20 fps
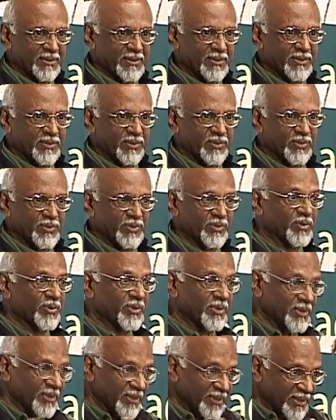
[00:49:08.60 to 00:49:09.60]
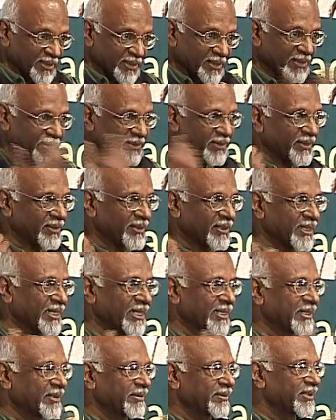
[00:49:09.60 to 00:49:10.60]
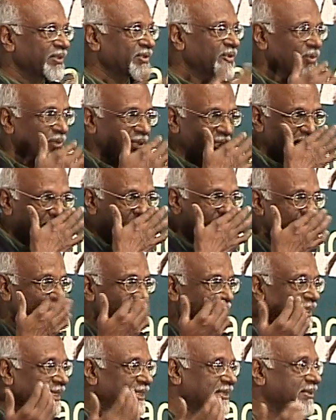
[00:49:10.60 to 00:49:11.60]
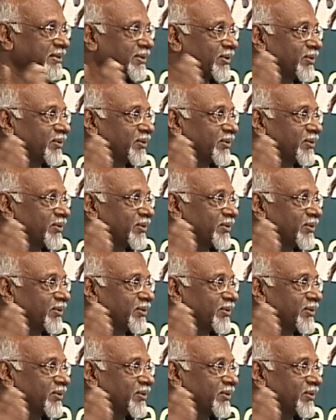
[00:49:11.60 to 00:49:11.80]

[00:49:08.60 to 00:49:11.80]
To, again, the issue that Anju raised,